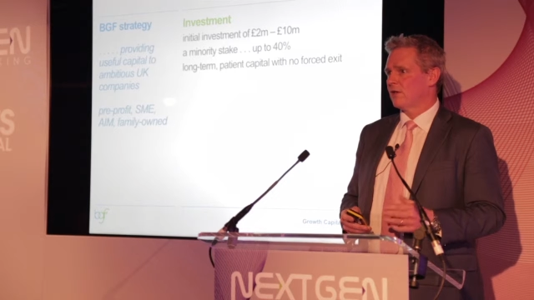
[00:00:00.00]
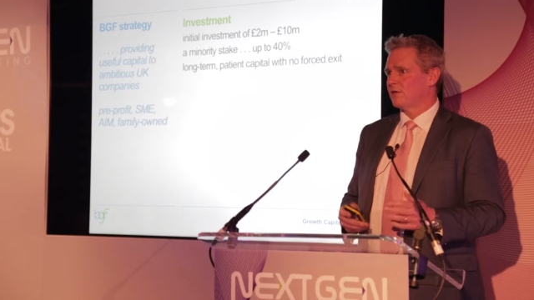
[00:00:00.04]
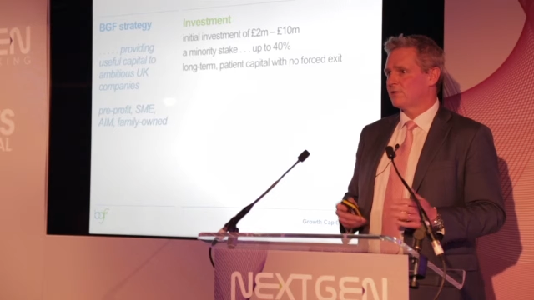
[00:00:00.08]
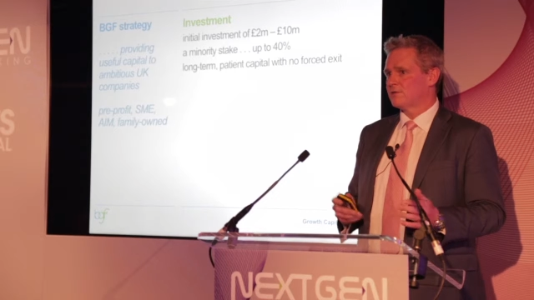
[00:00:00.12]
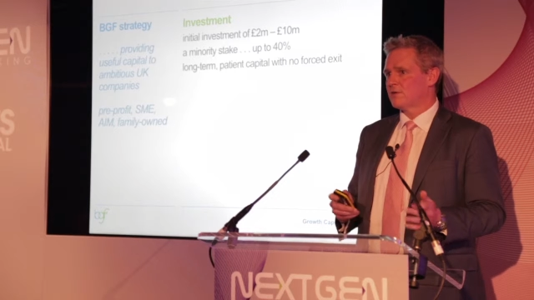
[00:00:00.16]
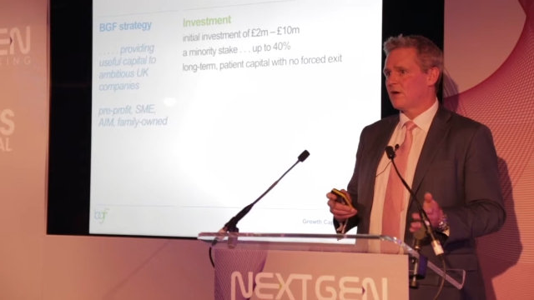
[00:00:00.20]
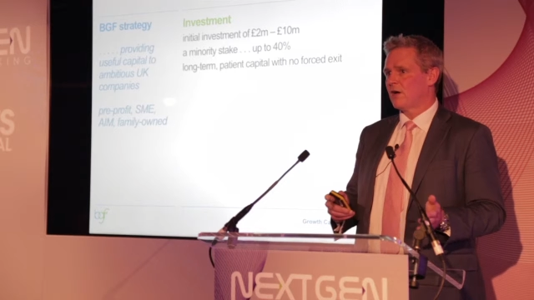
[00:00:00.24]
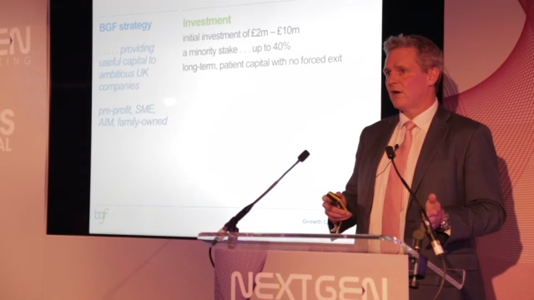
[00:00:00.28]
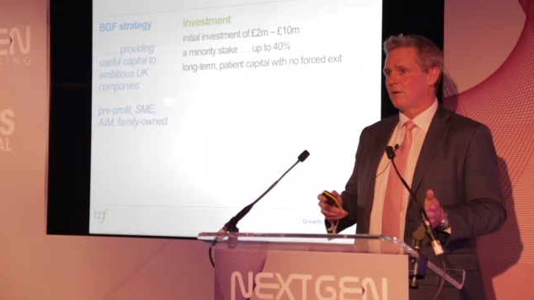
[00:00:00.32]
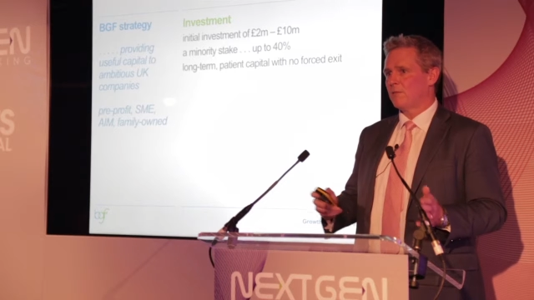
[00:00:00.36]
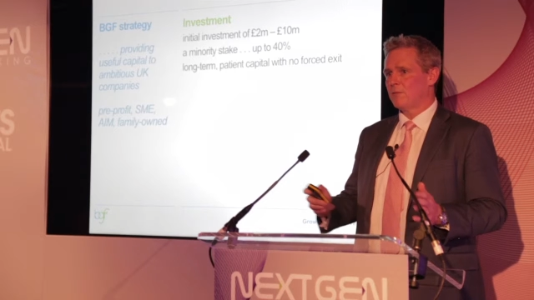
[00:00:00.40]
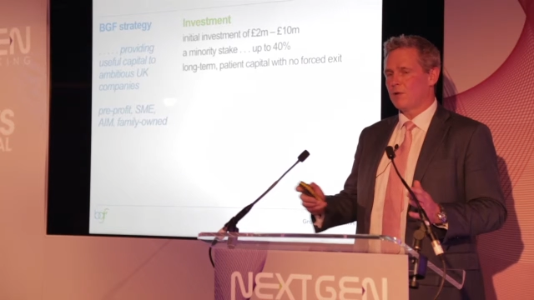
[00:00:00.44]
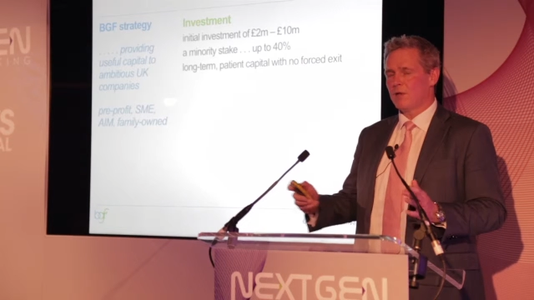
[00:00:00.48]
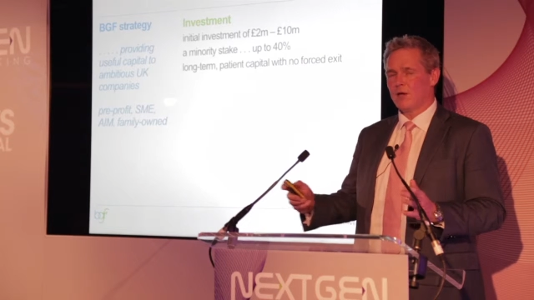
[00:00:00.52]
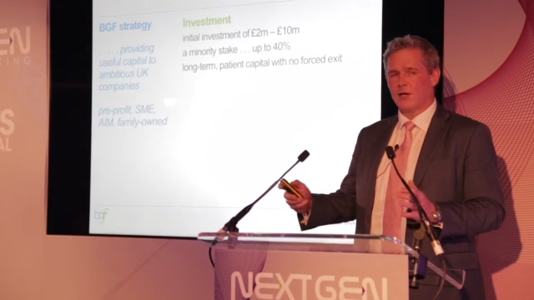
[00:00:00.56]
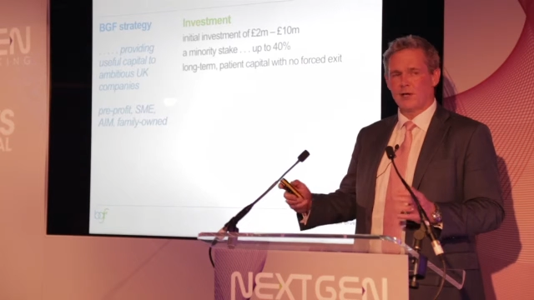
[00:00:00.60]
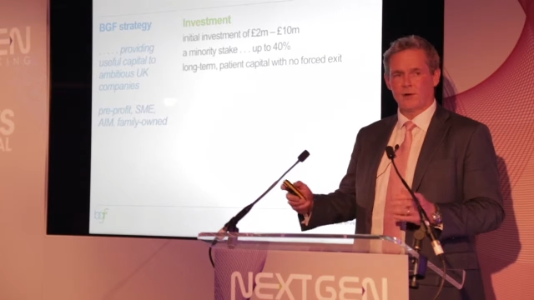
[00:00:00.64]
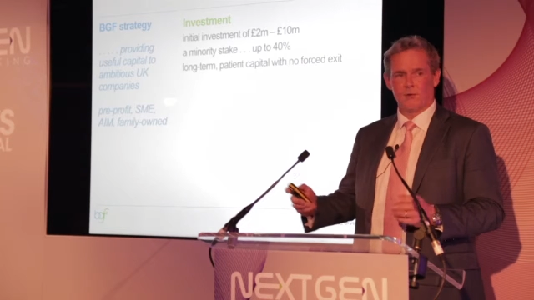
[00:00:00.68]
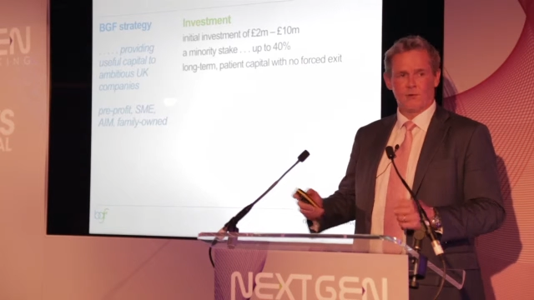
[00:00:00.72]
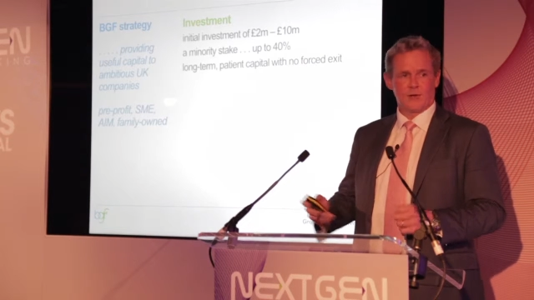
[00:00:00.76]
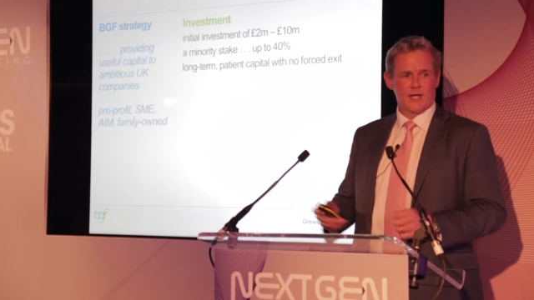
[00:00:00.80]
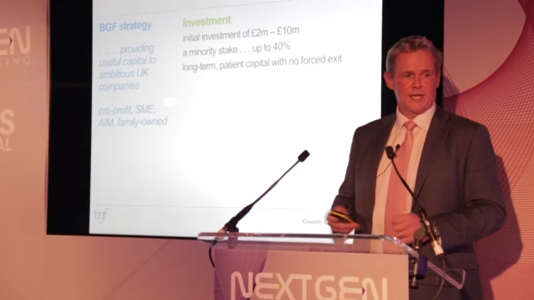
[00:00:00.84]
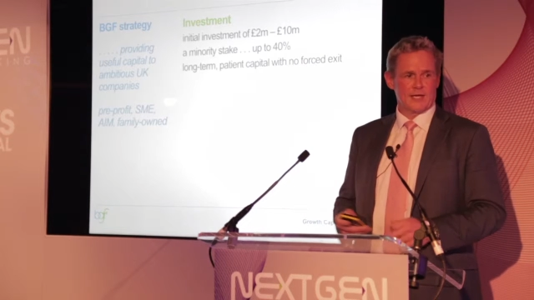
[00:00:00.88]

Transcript: timeline on